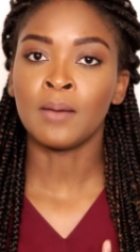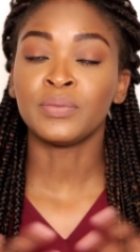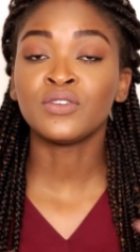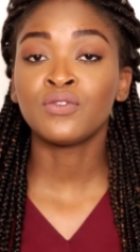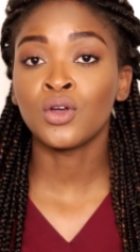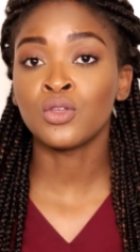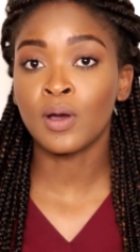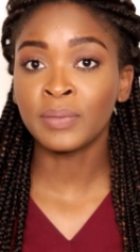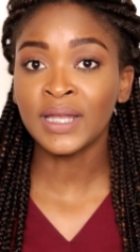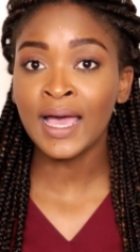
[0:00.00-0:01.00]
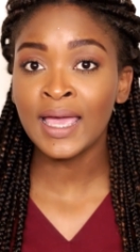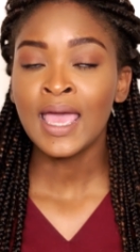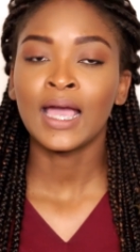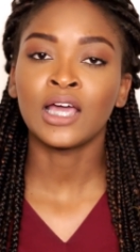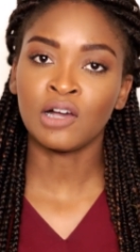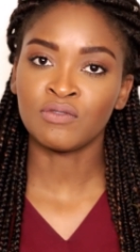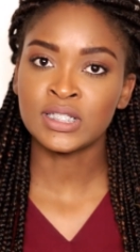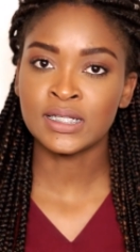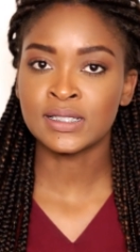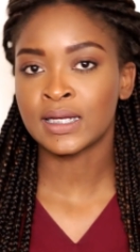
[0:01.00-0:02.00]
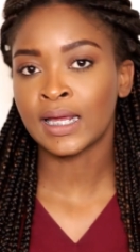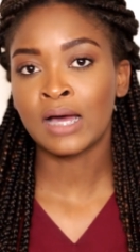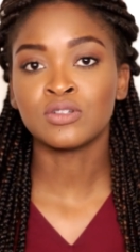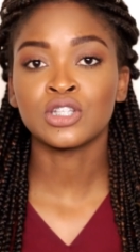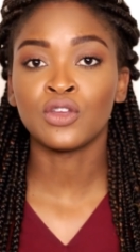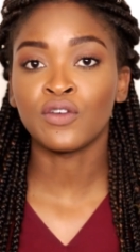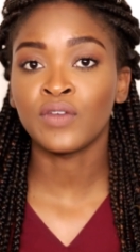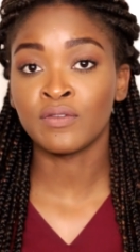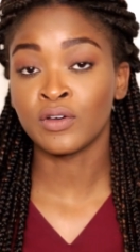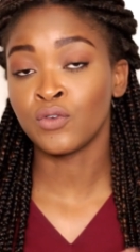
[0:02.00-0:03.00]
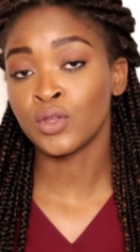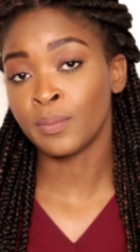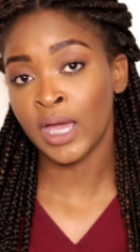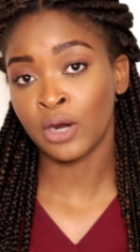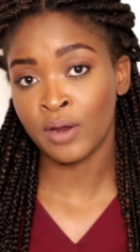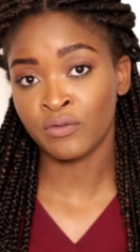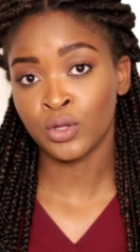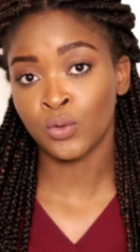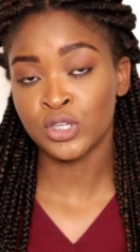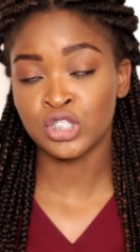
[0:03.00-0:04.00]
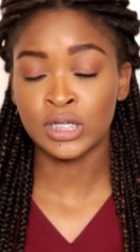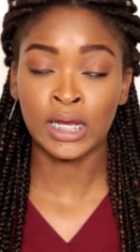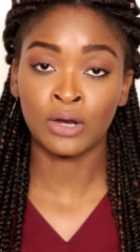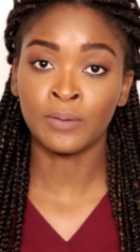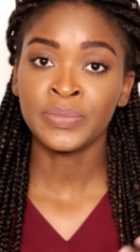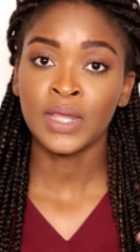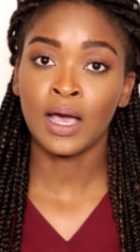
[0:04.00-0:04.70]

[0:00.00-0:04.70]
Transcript: before you apply. And obviously it's going to count in your favor for the biographical questionnaire